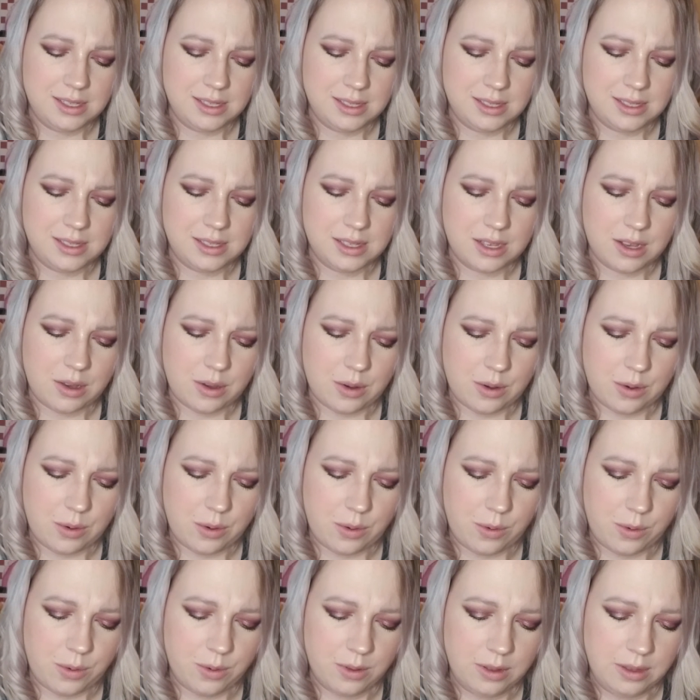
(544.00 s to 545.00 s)

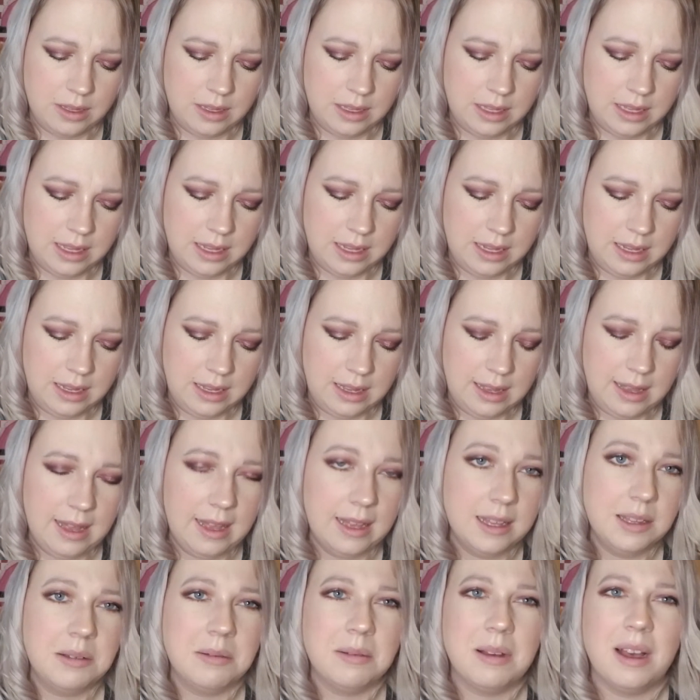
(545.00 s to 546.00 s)
so
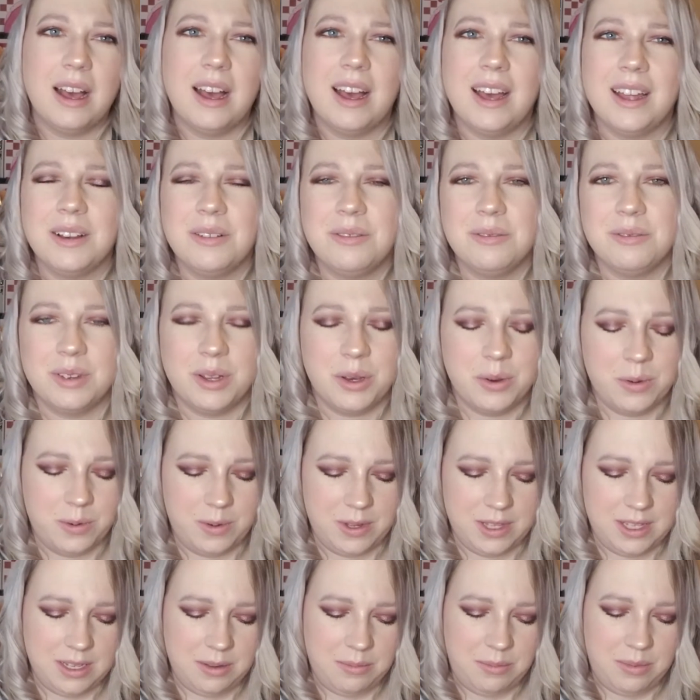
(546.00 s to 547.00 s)
I don't know
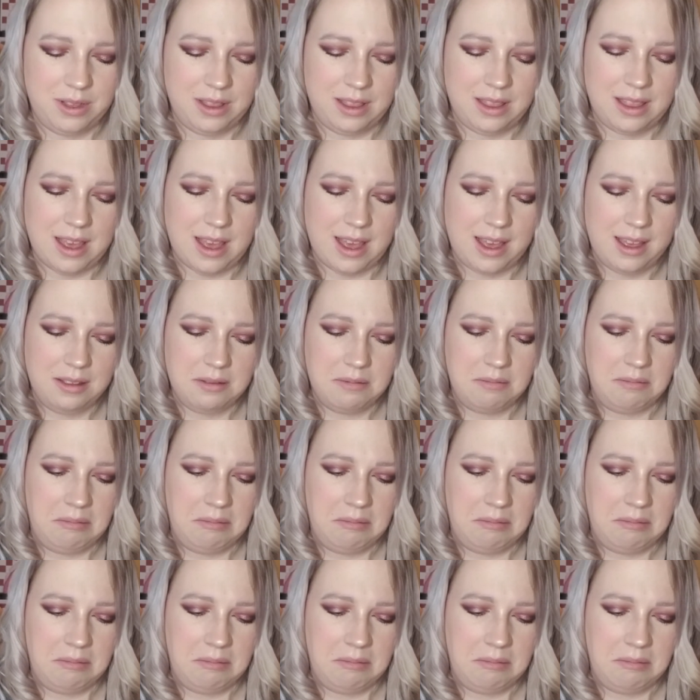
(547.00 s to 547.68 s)
what's up with that.